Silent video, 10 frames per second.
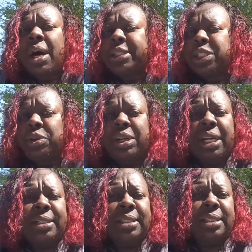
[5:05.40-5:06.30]

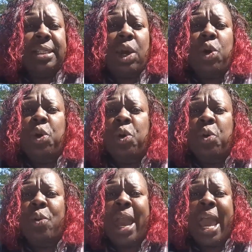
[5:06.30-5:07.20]
students
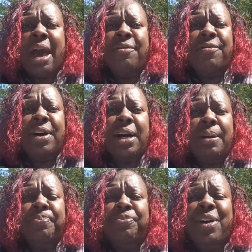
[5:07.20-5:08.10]
who have
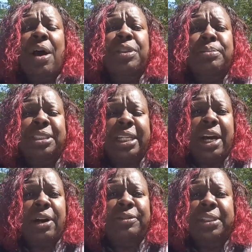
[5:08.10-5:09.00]
found
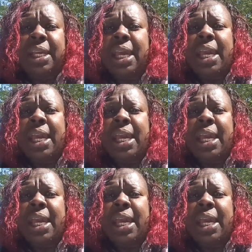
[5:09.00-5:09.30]
themselves